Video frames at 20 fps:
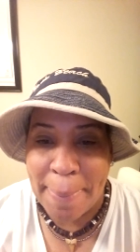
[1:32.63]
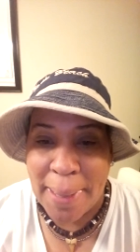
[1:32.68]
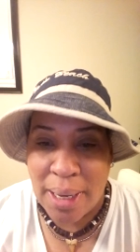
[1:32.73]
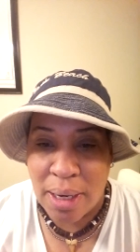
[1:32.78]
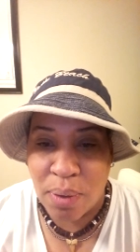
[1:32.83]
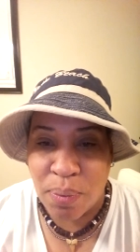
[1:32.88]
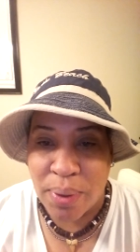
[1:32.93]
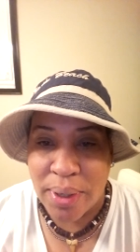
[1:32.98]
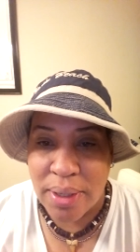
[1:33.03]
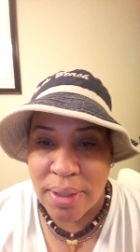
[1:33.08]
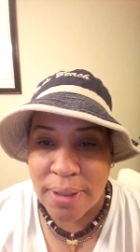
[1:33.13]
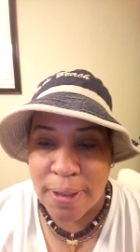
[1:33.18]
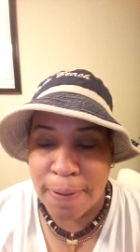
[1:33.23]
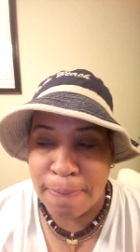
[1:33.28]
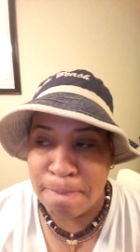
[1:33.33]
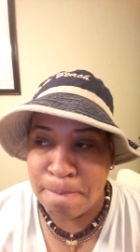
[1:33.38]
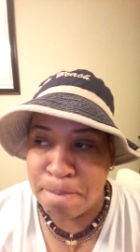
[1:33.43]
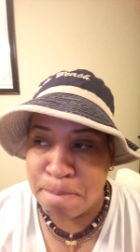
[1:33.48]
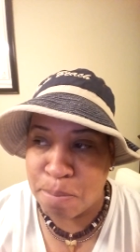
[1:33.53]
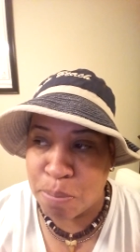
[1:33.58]
Anyways,
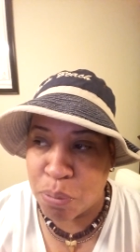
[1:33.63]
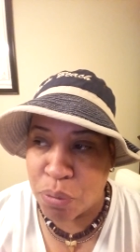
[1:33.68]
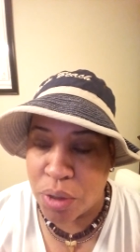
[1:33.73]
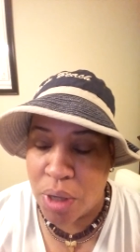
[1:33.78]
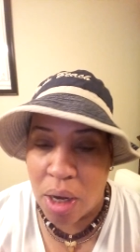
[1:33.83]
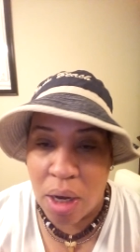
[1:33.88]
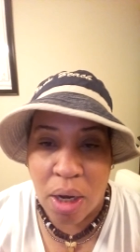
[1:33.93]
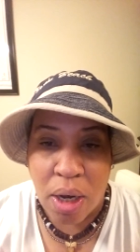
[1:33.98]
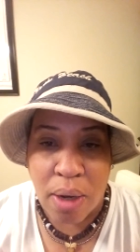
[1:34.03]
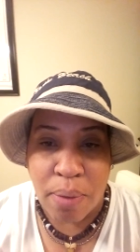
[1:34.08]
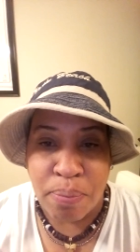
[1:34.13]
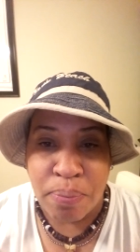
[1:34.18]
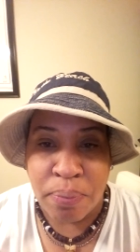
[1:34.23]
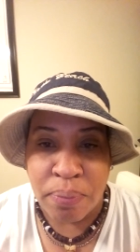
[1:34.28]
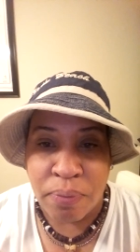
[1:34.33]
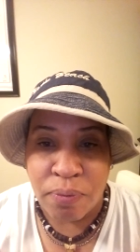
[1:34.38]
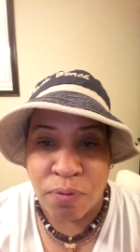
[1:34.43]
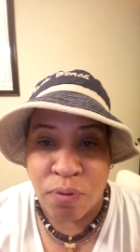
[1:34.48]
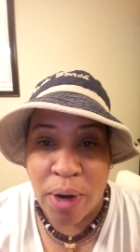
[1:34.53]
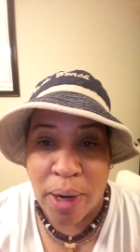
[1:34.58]
um,
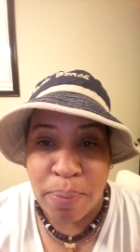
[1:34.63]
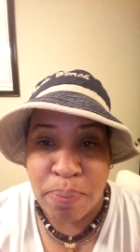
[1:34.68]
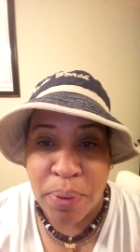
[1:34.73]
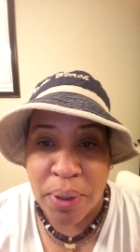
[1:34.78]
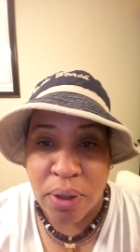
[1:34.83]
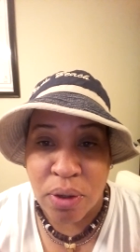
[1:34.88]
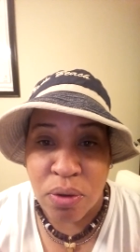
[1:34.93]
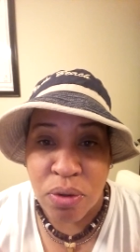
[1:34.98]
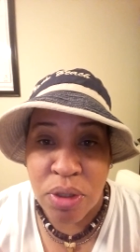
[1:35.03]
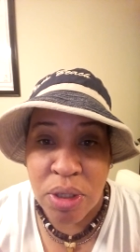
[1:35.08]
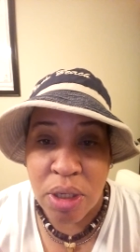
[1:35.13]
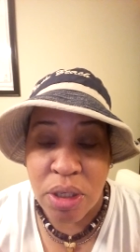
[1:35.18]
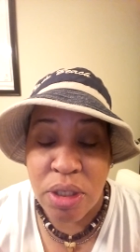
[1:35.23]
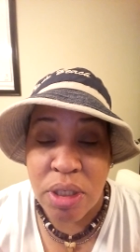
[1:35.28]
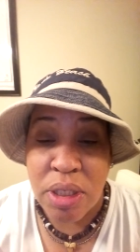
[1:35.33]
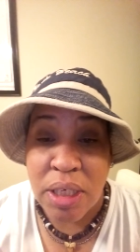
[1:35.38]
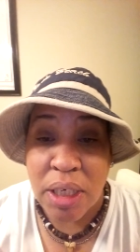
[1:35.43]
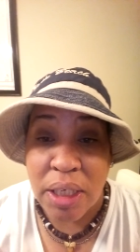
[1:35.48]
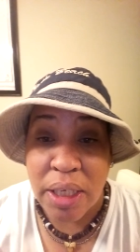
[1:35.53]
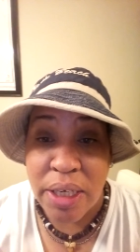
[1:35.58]
fried pickles,
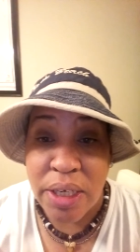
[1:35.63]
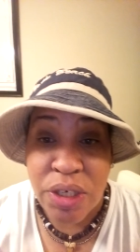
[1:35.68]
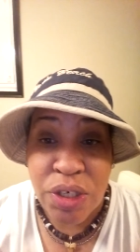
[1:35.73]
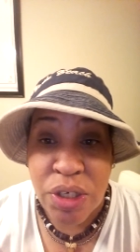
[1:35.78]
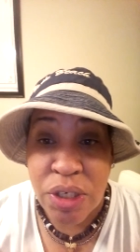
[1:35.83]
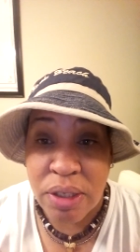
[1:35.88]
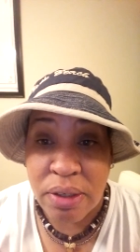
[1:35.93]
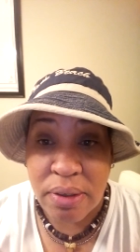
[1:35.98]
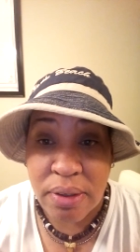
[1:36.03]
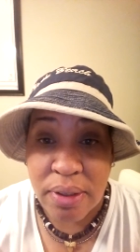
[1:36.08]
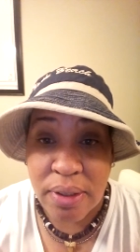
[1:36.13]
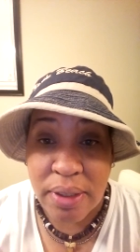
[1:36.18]
delish.